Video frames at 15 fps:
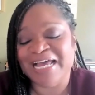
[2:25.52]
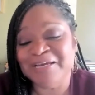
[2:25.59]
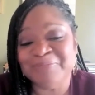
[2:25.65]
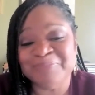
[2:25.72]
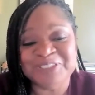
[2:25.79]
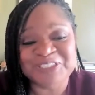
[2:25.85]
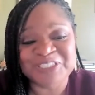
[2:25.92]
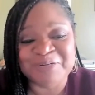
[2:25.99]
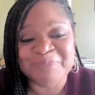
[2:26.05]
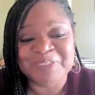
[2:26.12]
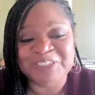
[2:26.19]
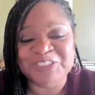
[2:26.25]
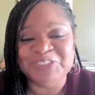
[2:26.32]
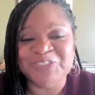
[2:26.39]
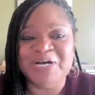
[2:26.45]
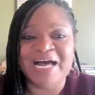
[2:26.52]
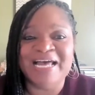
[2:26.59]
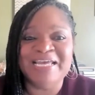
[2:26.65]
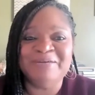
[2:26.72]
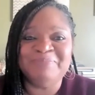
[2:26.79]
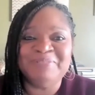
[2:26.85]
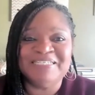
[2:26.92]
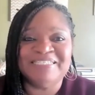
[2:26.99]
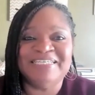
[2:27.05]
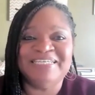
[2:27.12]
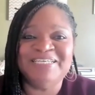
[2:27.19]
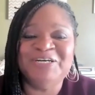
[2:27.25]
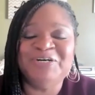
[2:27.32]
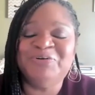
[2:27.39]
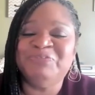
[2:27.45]
am Michelle Mitchell. I am the
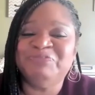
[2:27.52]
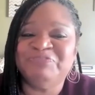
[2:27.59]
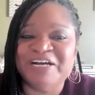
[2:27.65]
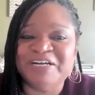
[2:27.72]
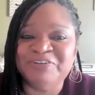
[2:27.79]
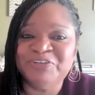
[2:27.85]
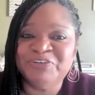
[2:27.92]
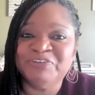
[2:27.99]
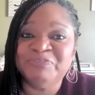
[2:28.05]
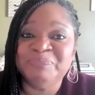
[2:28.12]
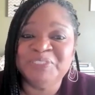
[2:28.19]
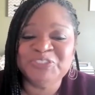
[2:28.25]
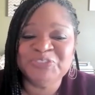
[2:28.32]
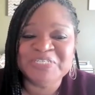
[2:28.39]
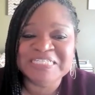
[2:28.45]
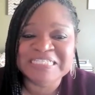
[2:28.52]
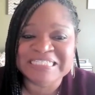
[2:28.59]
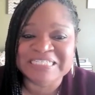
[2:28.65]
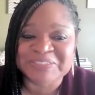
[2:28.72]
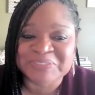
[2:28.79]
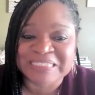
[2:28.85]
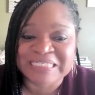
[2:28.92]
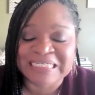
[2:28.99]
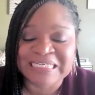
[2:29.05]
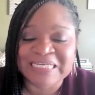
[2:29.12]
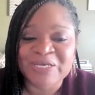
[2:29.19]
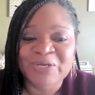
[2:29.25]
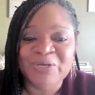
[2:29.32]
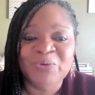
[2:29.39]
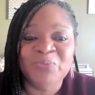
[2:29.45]
CEO and founder of Mitchell Consulting.
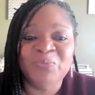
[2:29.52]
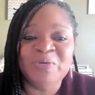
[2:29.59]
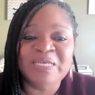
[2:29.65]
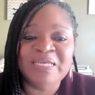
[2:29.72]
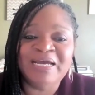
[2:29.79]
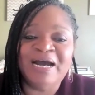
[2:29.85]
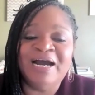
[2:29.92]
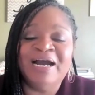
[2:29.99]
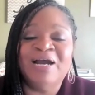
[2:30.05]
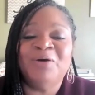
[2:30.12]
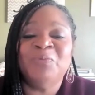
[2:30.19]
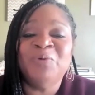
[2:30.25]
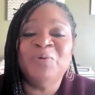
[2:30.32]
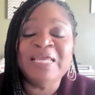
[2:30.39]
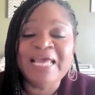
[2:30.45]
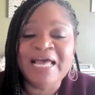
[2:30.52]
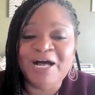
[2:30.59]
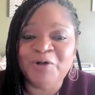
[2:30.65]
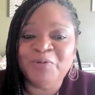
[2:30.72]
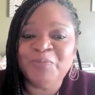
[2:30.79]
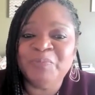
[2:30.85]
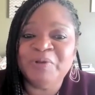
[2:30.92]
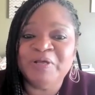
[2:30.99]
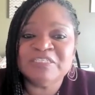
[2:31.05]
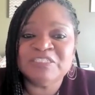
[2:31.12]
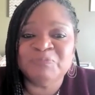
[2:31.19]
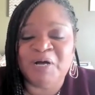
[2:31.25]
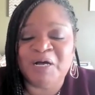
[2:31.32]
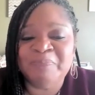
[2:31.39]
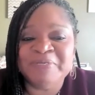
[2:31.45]
We help
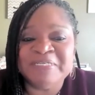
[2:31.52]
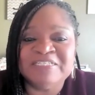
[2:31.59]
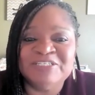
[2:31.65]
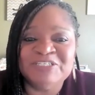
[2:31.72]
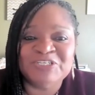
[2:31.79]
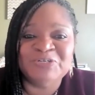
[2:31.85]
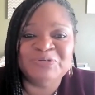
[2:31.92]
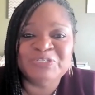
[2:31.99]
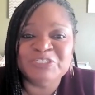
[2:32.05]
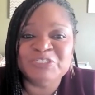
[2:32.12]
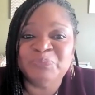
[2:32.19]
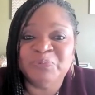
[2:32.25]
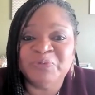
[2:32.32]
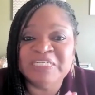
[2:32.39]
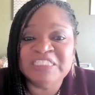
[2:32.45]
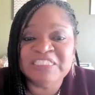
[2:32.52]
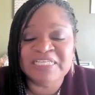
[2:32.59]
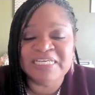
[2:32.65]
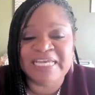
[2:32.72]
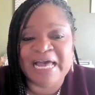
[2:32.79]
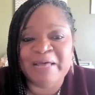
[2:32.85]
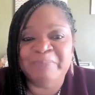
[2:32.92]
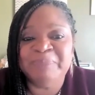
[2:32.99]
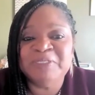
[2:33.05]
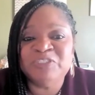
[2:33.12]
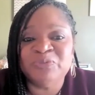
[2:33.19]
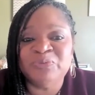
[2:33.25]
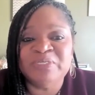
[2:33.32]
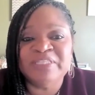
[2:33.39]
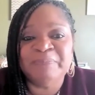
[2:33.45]
small business owners bridge the gap
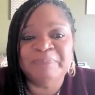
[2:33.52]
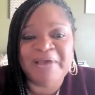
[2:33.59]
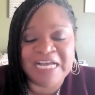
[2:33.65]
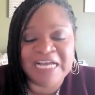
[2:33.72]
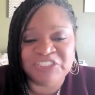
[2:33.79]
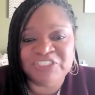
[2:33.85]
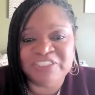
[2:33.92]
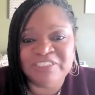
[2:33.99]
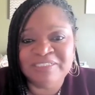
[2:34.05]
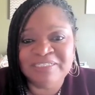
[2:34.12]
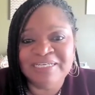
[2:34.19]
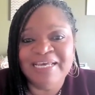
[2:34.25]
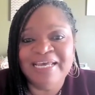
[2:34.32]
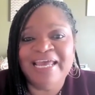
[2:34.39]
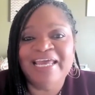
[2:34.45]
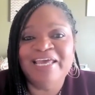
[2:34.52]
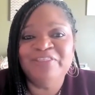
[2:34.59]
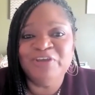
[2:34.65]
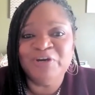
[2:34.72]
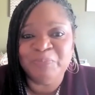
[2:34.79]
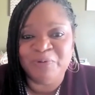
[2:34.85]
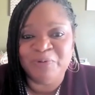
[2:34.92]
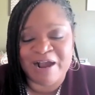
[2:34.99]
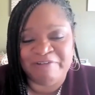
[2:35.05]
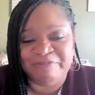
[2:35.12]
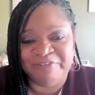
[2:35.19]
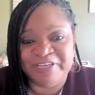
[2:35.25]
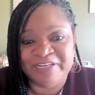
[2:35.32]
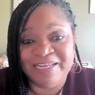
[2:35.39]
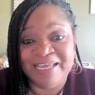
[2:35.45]
between their passion and their
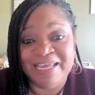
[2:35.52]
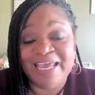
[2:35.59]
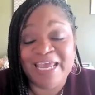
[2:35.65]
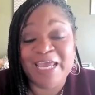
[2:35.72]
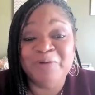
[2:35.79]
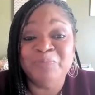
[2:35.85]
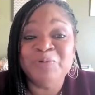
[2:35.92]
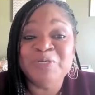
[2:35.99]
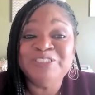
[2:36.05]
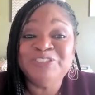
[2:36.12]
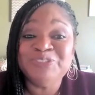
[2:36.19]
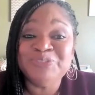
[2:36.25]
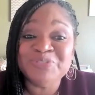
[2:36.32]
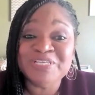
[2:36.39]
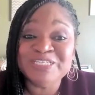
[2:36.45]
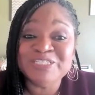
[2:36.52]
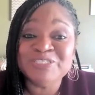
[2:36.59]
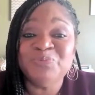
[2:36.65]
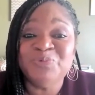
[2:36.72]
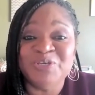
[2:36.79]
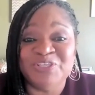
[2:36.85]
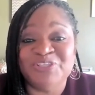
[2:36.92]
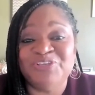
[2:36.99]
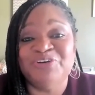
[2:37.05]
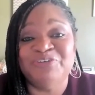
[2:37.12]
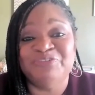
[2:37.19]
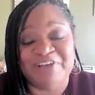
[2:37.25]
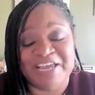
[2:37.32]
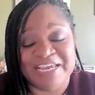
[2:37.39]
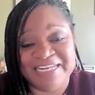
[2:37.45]
profit. And we do this with your
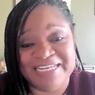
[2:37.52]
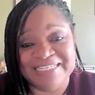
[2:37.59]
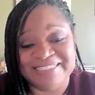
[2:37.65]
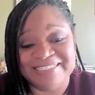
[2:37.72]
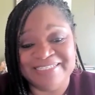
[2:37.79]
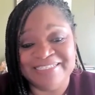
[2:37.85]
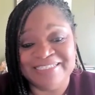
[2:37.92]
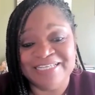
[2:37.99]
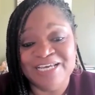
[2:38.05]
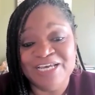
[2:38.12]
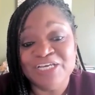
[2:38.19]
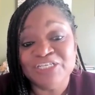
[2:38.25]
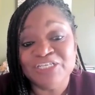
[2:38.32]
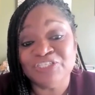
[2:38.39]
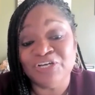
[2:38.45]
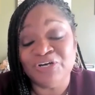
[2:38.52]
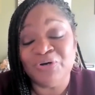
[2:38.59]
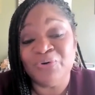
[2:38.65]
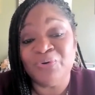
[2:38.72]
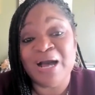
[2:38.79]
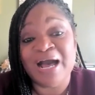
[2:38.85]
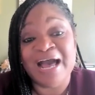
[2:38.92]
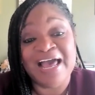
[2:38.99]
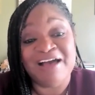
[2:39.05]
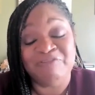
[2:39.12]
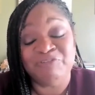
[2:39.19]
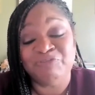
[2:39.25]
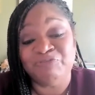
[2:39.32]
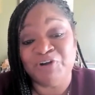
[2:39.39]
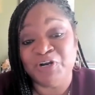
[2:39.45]
finances. So I have
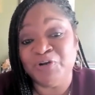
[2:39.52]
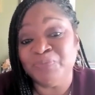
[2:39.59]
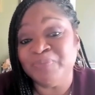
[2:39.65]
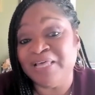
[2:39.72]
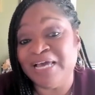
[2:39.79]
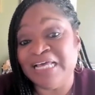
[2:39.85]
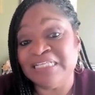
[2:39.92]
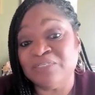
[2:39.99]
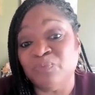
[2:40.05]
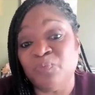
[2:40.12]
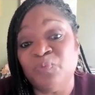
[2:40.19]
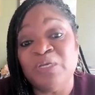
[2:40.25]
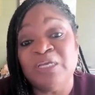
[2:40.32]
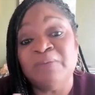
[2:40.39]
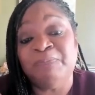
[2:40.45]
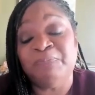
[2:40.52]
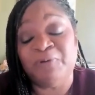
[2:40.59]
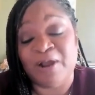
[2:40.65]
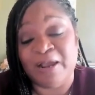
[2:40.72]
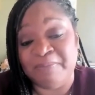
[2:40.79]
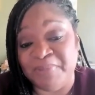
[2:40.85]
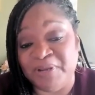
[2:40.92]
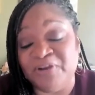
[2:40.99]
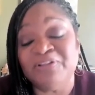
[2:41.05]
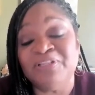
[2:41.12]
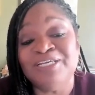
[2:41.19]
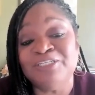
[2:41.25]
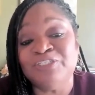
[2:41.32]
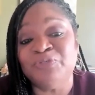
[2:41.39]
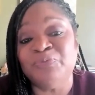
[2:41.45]
a firm that we
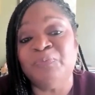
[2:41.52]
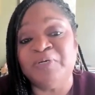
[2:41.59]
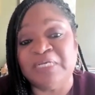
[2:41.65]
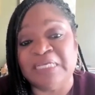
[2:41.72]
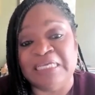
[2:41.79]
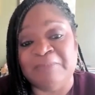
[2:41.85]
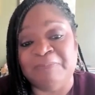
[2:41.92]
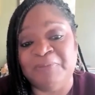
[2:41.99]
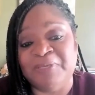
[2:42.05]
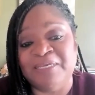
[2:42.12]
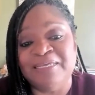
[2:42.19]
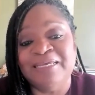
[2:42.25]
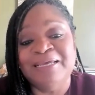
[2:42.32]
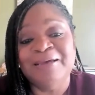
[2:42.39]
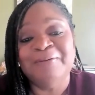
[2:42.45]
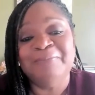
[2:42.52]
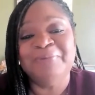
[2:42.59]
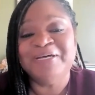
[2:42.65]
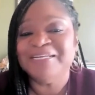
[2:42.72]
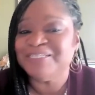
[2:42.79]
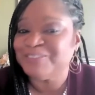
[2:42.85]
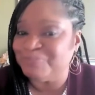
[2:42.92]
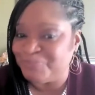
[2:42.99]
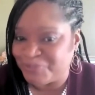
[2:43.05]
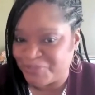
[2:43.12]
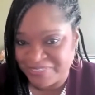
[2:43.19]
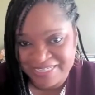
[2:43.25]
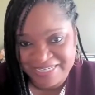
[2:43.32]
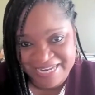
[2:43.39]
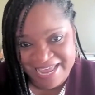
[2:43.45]
primarily do bookkeeping, but is more
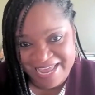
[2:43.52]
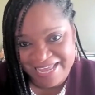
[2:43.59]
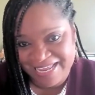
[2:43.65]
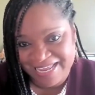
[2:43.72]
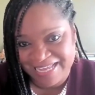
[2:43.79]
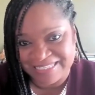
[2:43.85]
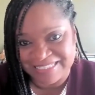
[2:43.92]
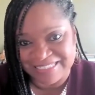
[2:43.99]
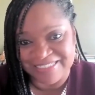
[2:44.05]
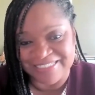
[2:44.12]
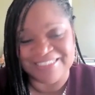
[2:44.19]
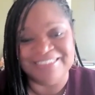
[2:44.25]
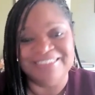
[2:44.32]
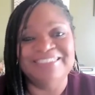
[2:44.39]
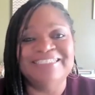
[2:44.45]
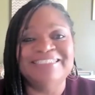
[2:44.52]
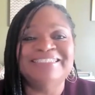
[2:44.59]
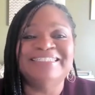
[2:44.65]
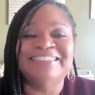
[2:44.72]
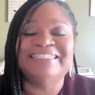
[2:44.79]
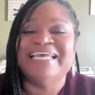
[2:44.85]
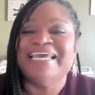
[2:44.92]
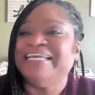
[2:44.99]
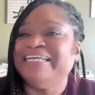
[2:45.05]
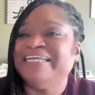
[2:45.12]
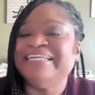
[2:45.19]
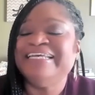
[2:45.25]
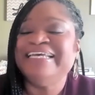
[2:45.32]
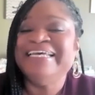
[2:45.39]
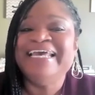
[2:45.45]
than that, as Lisa just
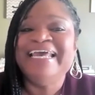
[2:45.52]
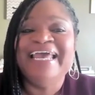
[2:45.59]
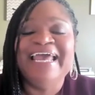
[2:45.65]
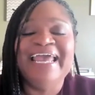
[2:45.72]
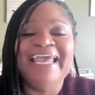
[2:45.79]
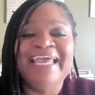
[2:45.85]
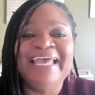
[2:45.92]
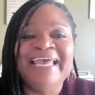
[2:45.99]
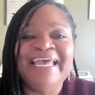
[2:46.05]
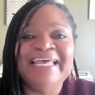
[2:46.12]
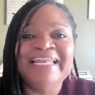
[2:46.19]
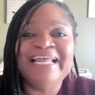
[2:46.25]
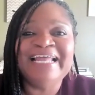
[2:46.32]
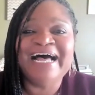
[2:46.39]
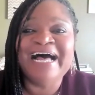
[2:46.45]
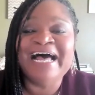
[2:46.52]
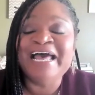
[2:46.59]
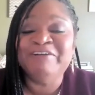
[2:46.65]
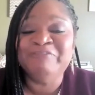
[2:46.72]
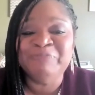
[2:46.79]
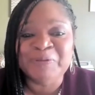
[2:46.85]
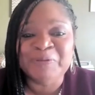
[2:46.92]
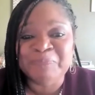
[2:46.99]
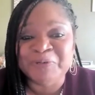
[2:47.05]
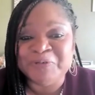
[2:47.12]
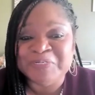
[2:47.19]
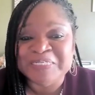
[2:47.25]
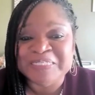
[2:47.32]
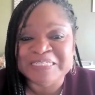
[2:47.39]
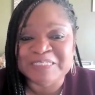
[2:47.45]
stated. And I have been
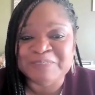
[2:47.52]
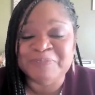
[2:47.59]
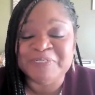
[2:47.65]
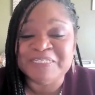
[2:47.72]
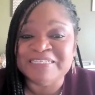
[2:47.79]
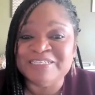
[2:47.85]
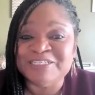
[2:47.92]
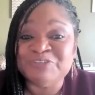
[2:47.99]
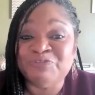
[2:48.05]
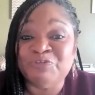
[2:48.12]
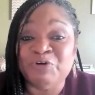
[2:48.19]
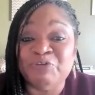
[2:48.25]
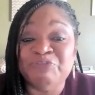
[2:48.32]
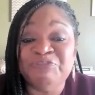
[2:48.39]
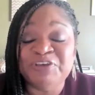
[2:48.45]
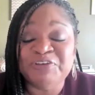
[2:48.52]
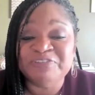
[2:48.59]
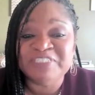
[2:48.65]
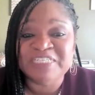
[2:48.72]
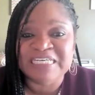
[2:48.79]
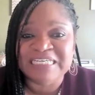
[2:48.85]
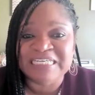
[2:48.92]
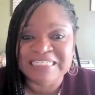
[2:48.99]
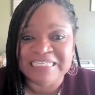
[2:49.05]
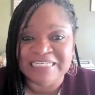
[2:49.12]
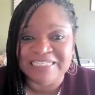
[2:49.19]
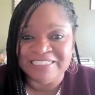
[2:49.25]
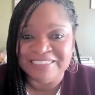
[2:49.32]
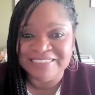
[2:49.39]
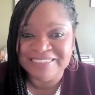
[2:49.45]
building this business for 15
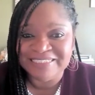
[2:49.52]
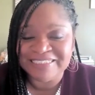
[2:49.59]
years,